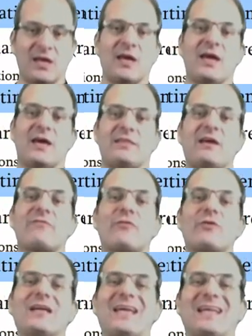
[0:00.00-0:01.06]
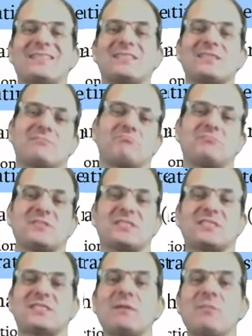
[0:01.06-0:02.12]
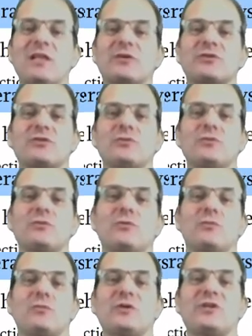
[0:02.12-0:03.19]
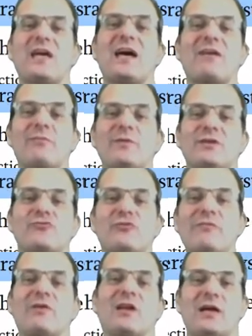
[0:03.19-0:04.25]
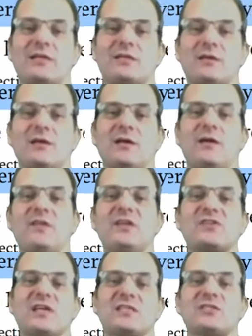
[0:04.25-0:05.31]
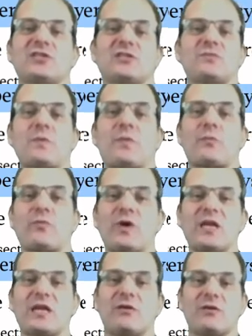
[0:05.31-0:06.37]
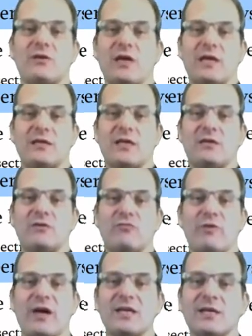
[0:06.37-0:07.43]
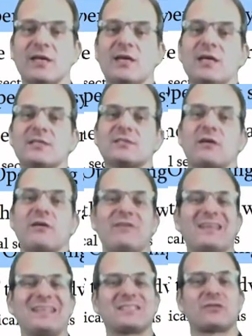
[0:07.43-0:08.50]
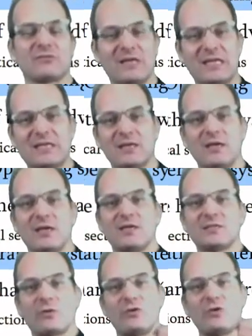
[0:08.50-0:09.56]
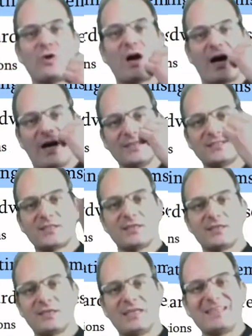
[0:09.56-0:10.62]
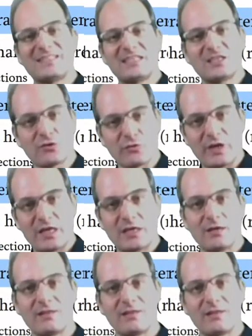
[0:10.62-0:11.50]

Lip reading: And therefore it's similar to what you have with a traffic light. In this case, just with green and red. So if it is green, so you ask, is it green?